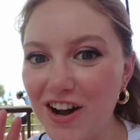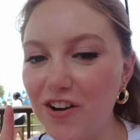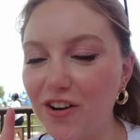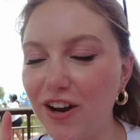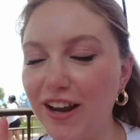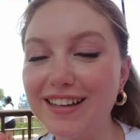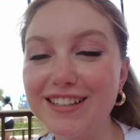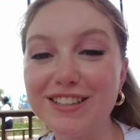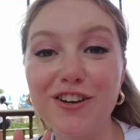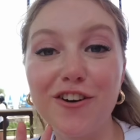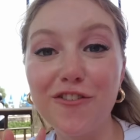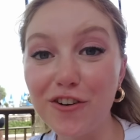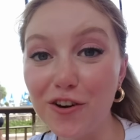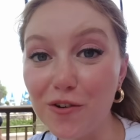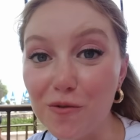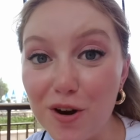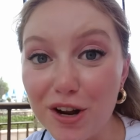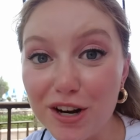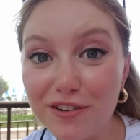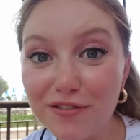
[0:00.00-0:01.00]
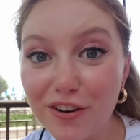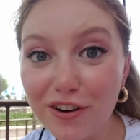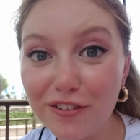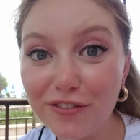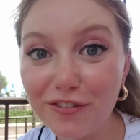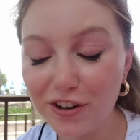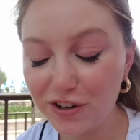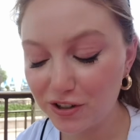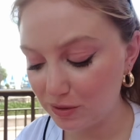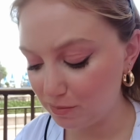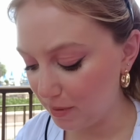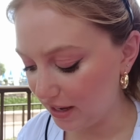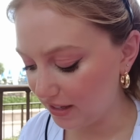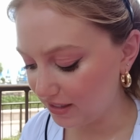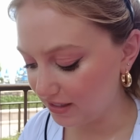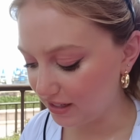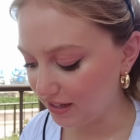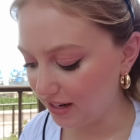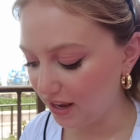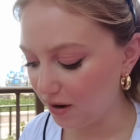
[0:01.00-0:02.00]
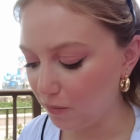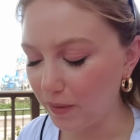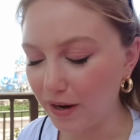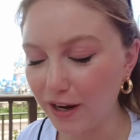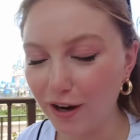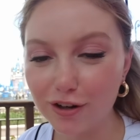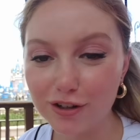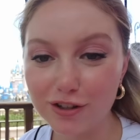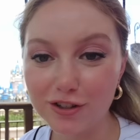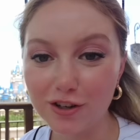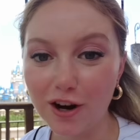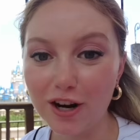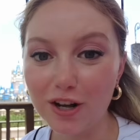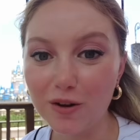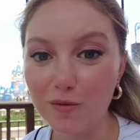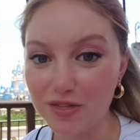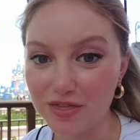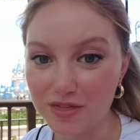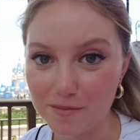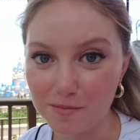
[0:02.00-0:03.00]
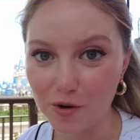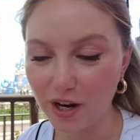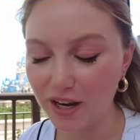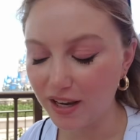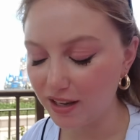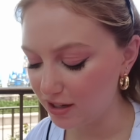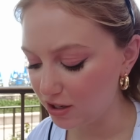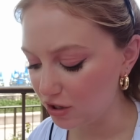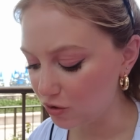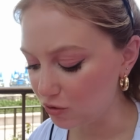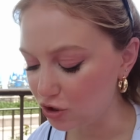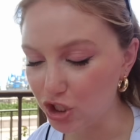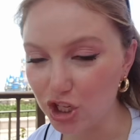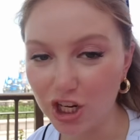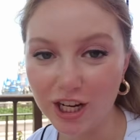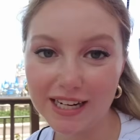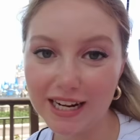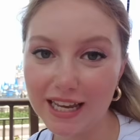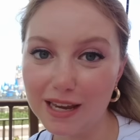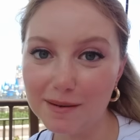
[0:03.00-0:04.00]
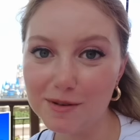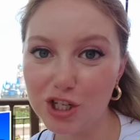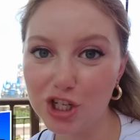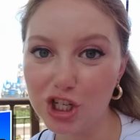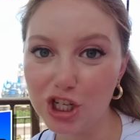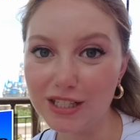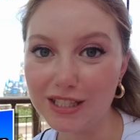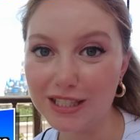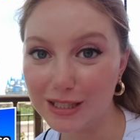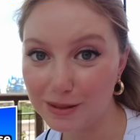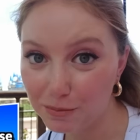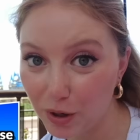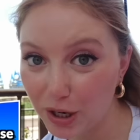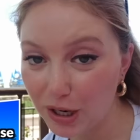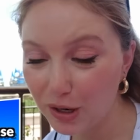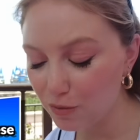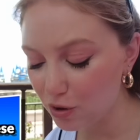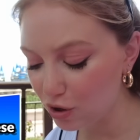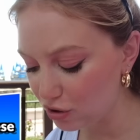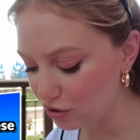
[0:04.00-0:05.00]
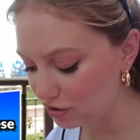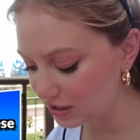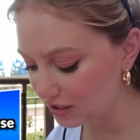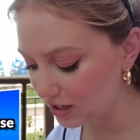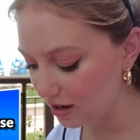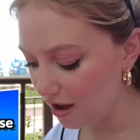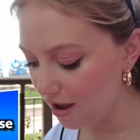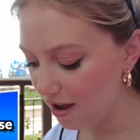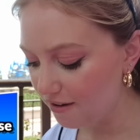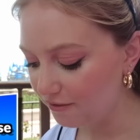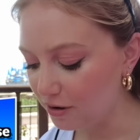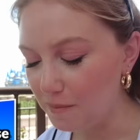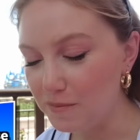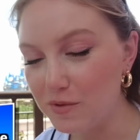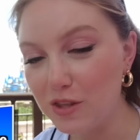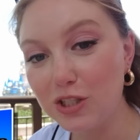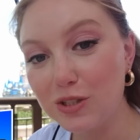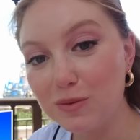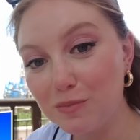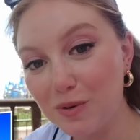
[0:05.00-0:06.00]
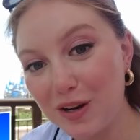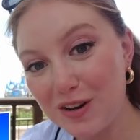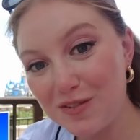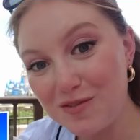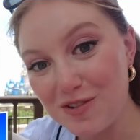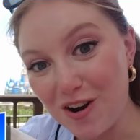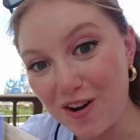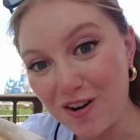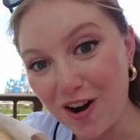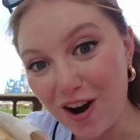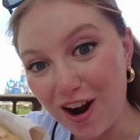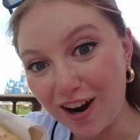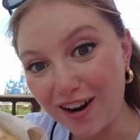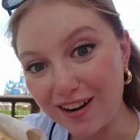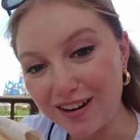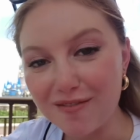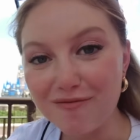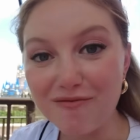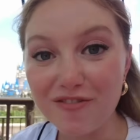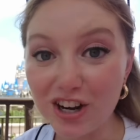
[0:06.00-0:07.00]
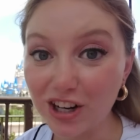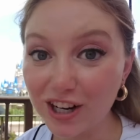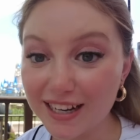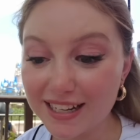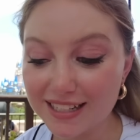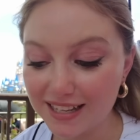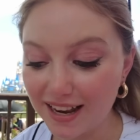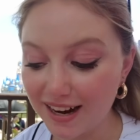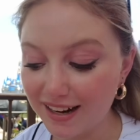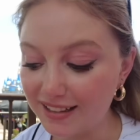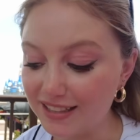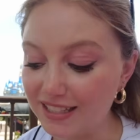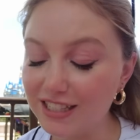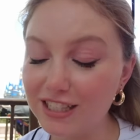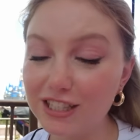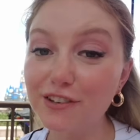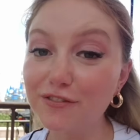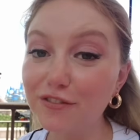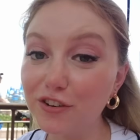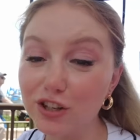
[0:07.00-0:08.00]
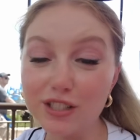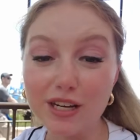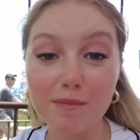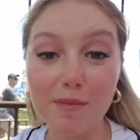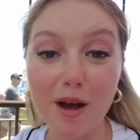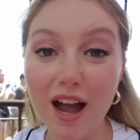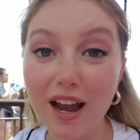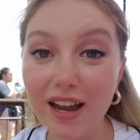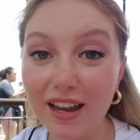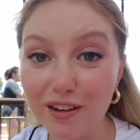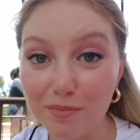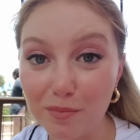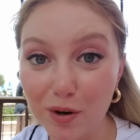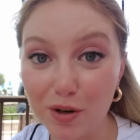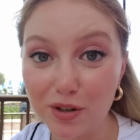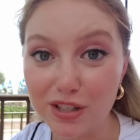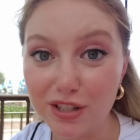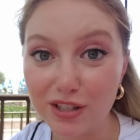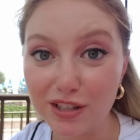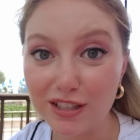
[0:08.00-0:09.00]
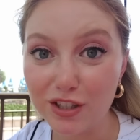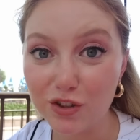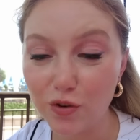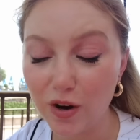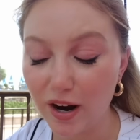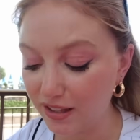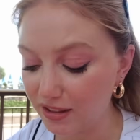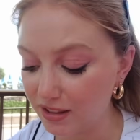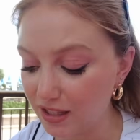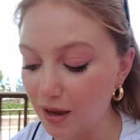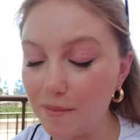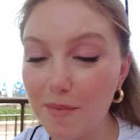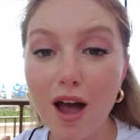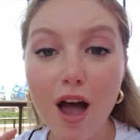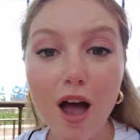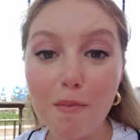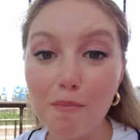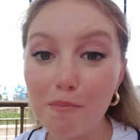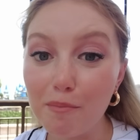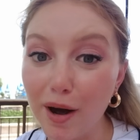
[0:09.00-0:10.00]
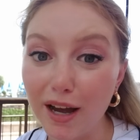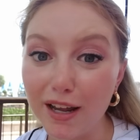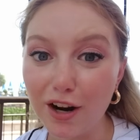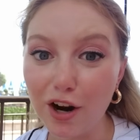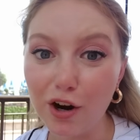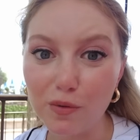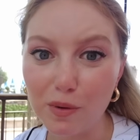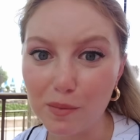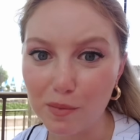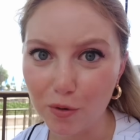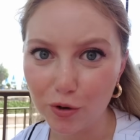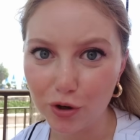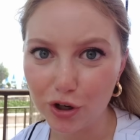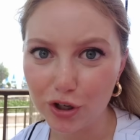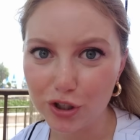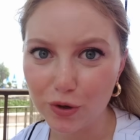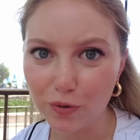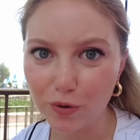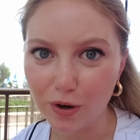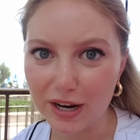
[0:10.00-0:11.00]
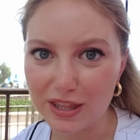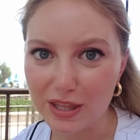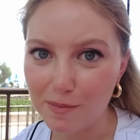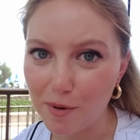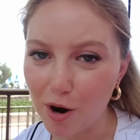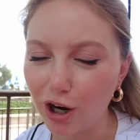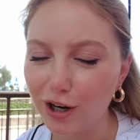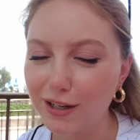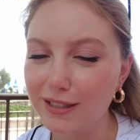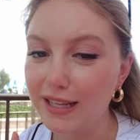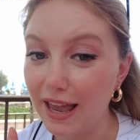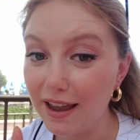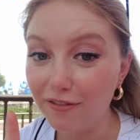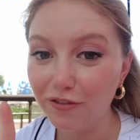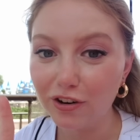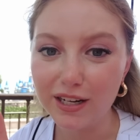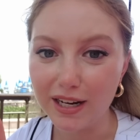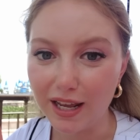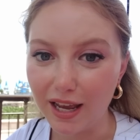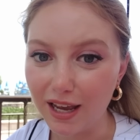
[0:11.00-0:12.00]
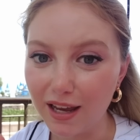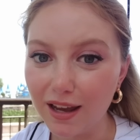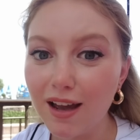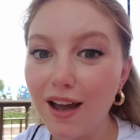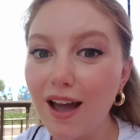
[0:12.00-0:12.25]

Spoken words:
Okay, so for one of our first bests today, we are starting with the brand new chicken ham and cheese spring rolls from the spring roll cart. I'm very excited. This is the first time I have personally tried them, but our reporters who are in the parks every day,